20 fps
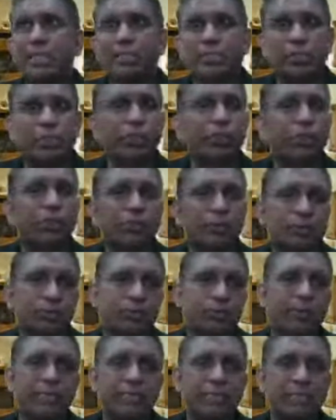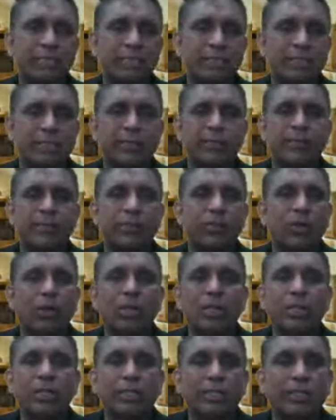Jehovah's Witnesses coming
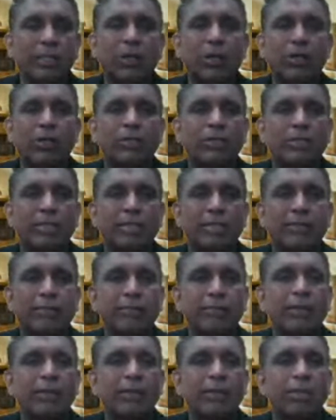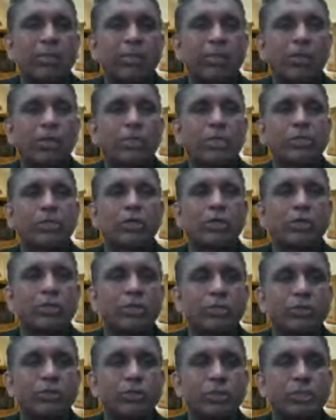all the time, knocking on
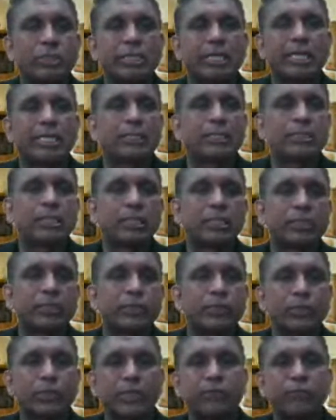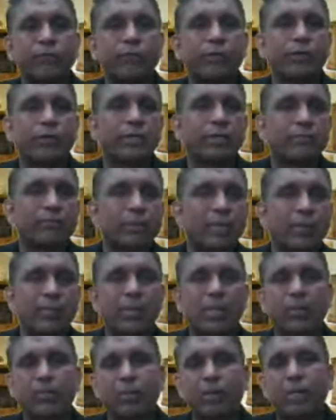your doors and asking you to convert and blah
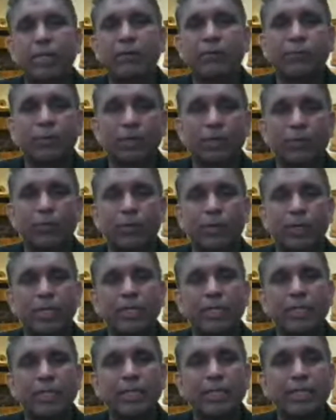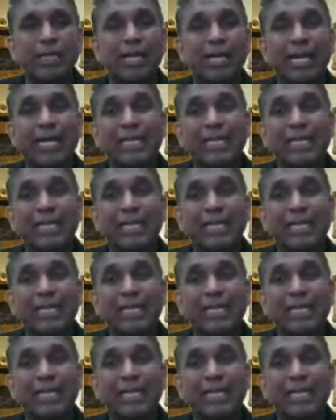blah blah and whatever, right? And